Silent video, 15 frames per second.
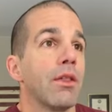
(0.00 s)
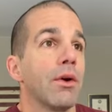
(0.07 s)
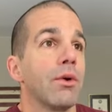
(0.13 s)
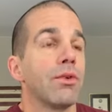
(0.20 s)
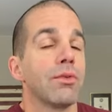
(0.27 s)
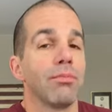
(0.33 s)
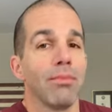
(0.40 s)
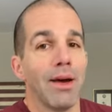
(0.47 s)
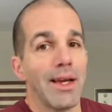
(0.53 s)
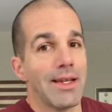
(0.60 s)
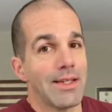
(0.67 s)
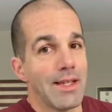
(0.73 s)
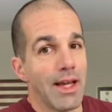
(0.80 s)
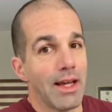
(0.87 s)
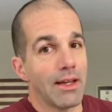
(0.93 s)
those
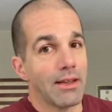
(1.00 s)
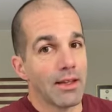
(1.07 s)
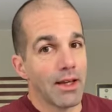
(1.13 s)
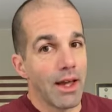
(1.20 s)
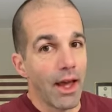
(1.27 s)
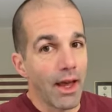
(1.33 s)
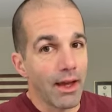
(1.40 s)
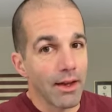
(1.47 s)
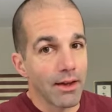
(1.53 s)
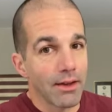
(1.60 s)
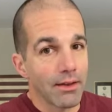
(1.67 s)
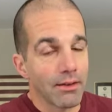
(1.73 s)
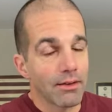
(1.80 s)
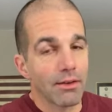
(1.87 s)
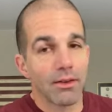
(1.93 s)
might take the
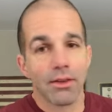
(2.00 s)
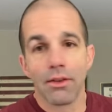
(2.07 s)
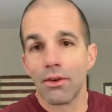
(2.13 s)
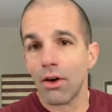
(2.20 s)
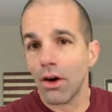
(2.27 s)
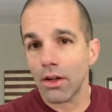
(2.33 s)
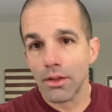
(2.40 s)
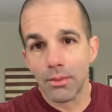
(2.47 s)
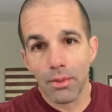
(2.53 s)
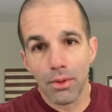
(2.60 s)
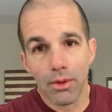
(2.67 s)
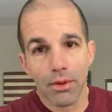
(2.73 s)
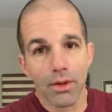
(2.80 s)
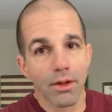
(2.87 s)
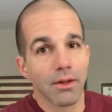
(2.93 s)
cake. They're all
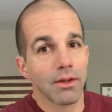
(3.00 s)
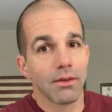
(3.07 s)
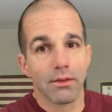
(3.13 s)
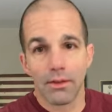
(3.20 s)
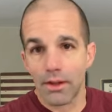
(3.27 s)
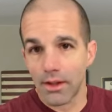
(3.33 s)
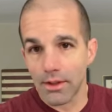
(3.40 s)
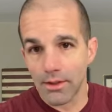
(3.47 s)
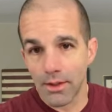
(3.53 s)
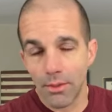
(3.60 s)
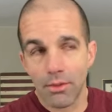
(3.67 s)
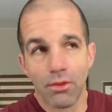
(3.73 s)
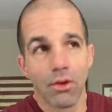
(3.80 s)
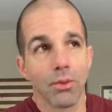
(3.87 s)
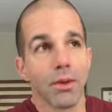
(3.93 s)
important, like I
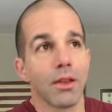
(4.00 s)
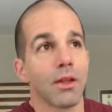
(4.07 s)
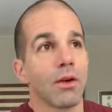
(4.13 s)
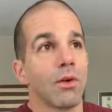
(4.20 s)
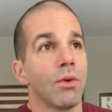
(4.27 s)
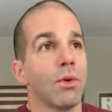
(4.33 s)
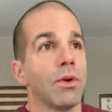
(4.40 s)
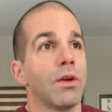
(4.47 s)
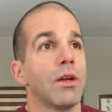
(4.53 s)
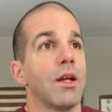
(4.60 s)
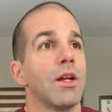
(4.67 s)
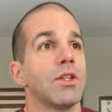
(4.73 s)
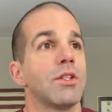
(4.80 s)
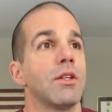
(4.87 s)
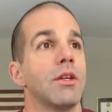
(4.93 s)
said before, but the
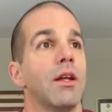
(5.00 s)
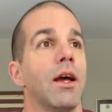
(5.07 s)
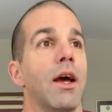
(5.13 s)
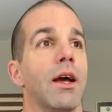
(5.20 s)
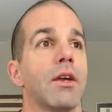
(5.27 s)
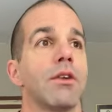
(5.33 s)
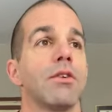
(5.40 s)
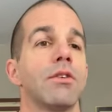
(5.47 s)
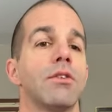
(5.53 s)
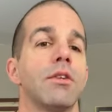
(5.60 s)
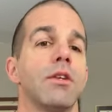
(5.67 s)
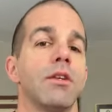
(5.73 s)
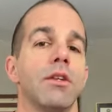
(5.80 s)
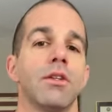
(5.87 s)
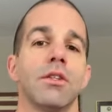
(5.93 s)
coordination,
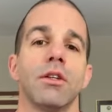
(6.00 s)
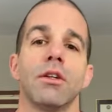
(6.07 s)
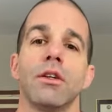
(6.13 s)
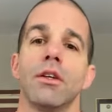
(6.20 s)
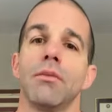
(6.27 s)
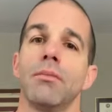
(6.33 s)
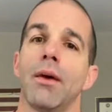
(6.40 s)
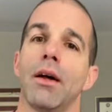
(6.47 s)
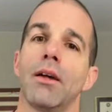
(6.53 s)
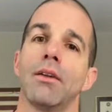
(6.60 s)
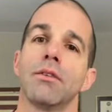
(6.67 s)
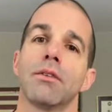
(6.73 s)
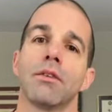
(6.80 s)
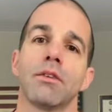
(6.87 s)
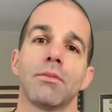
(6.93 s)
accuracy, and agility and
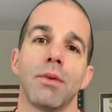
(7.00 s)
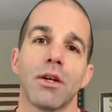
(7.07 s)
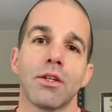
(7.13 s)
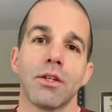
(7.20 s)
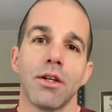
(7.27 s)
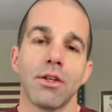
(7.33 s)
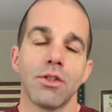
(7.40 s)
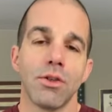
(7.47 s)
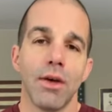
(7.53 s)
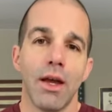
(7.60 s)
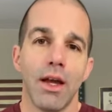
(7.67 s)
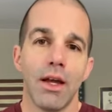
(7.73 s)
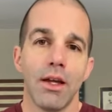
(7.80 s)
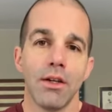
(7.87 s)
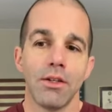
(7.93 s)
balance, especially as you
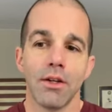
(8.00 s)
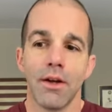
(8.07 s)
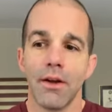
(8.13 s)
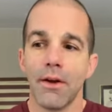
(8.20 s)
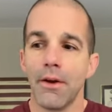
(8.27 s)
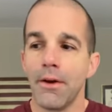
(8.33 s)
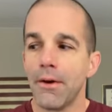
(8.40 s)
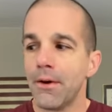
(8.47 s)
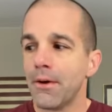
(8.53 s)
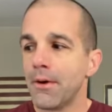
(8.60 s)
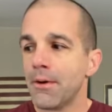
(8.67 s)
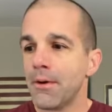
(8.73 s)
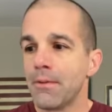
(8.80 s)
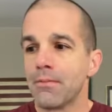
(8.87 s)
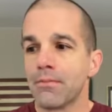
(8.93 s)
age,
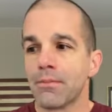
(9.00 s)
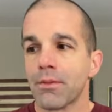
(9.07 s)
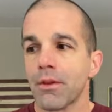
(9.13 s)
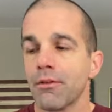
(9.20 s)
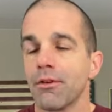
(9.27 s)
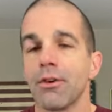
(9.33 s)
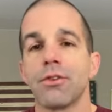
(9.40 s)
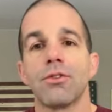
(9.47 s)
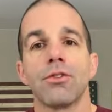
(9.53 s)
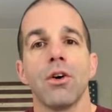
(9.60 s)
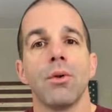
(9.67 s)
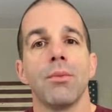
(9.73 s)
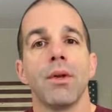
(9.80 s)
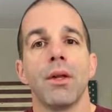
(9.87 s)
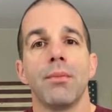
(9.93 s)
For
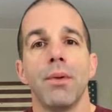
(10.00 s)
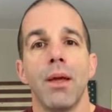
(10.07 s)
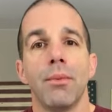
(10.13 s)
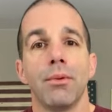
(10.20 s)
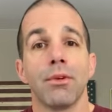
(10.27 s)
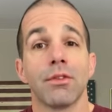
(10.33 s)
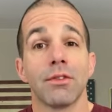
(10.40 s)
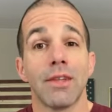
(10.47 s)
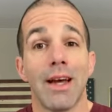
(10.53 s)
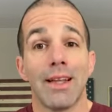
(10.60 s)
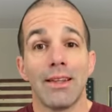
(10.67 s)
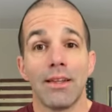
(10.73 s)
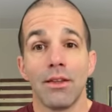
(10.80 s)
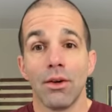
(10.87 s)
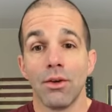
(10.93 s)
so many people,
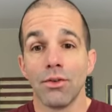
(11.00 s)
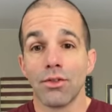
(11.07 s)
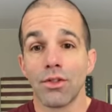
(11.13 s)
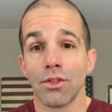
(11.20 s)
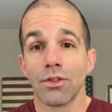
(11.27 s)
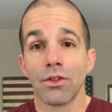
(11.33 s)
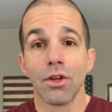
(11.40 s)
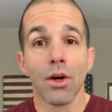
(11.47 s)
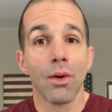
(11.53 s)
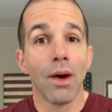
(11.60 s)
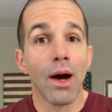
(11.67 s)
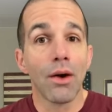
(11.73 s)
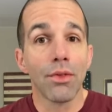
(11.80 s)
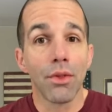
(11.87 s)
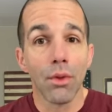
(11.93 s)
sadly, those just go
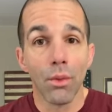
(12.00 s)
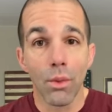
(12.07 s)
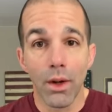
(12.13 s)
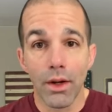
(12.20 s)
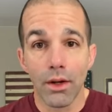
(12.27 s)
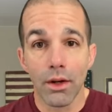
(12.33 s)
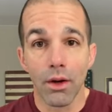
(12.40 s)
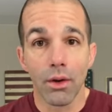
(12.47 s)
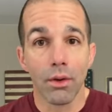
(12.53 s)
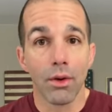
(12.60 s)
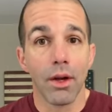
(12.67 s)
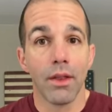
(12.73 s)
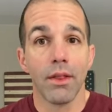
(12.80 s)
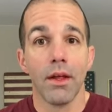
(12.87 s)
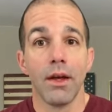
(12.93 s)
out the
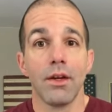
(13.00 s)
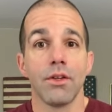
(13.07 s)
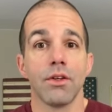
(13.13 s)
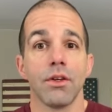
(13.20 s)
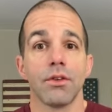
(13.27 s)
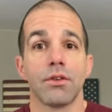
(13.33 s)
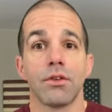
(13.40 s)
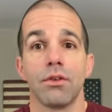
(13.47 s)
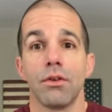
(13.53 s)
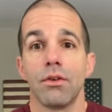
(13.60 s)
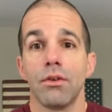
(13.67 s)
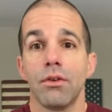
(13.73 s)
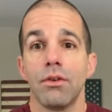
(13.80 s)
window and they just